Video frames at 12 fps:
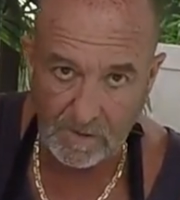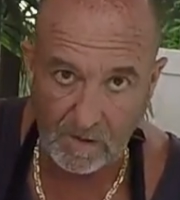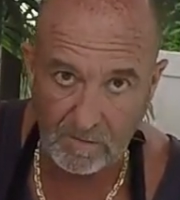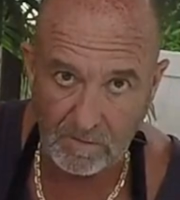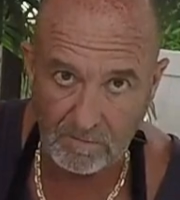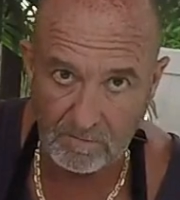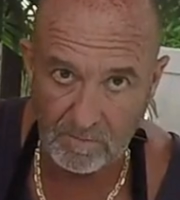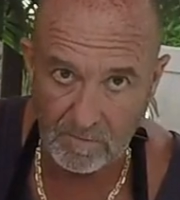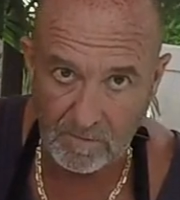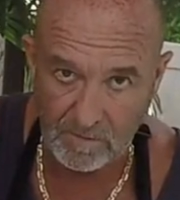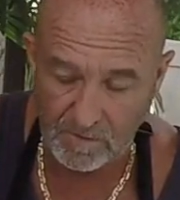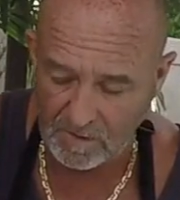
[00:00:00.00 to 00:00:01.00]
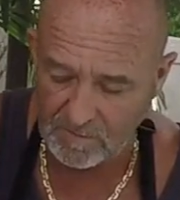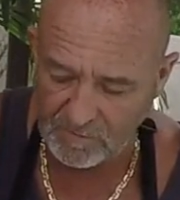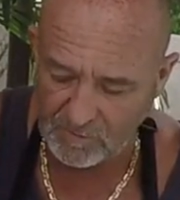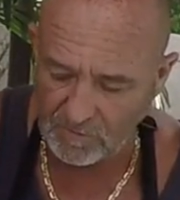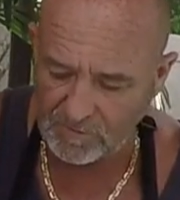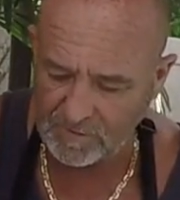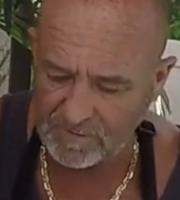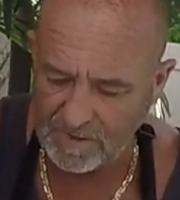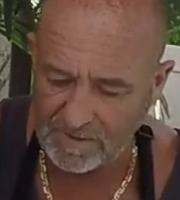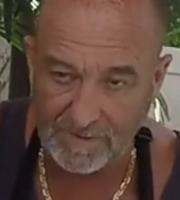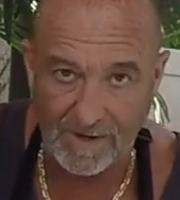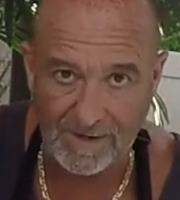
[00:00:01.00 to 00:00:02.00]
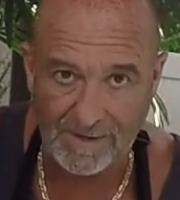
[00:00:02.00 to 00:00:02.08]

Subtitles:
No, tell the truth. Yeah, it's out of